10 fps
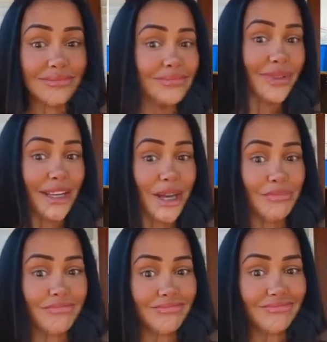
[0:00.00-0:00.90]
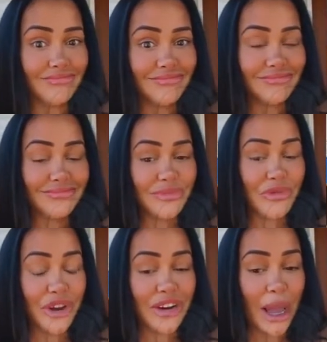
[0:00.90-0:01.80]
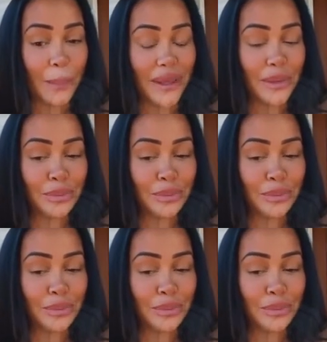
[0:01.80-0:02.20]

I am. I'm very happy.